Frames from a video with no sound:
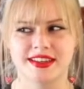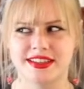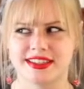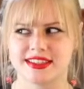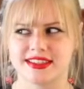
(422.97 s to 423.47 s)
oh,
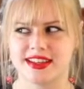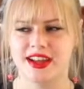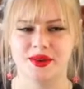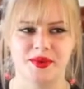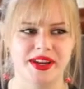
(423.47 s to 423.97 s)
that's kind
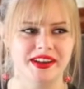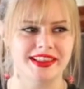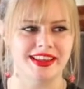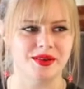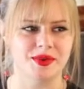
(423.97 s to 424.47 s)
of weird,
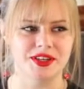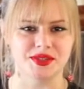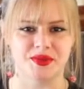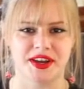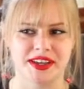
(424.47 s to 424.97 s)
like we're just
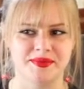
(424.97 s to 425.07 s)
walking